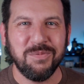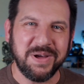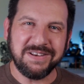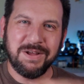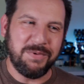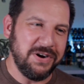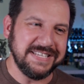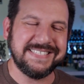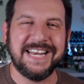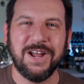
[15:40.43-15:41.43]
but I'm
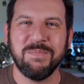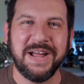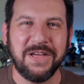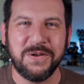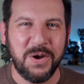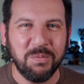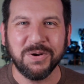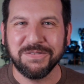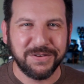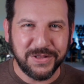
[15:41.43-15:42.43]
already setting up my other
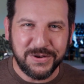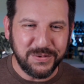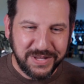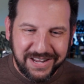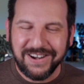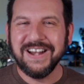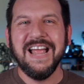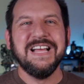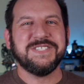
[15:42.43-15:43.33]
notebook for the new year.